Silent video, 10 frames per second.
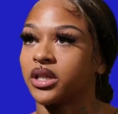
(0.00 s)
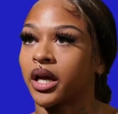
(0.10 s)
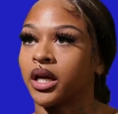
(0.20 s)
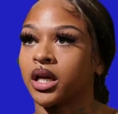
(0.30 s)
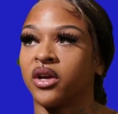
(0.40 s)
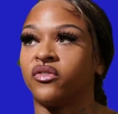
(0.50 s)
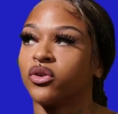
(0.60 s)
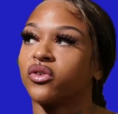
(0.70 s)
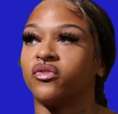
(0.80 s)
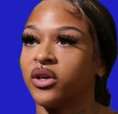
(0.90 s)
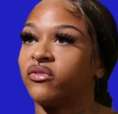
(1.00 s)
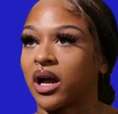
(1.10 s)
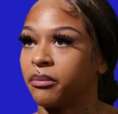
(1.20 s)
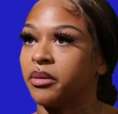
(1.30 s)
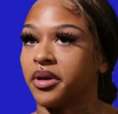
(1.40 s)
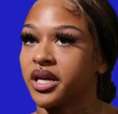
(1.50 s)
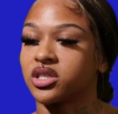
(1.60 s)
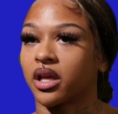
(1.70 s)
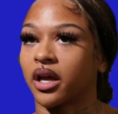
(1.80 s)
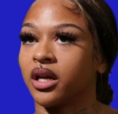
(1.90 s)
Like, if you're a flip-flopping
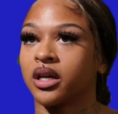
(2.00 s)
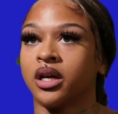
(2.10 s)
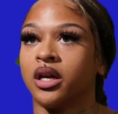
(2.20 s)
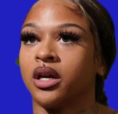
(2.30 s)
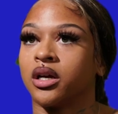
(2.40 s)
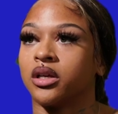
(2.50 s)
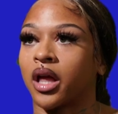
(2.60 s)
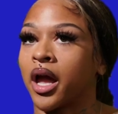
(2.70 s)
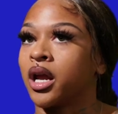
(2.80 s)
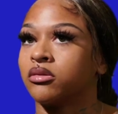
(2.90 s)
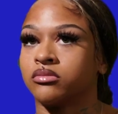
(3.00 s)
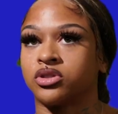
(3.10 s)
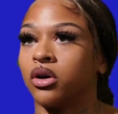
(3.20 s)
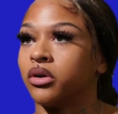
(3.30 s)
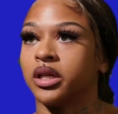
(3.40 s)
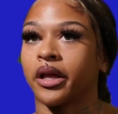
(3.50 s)
bitch, like Zoe,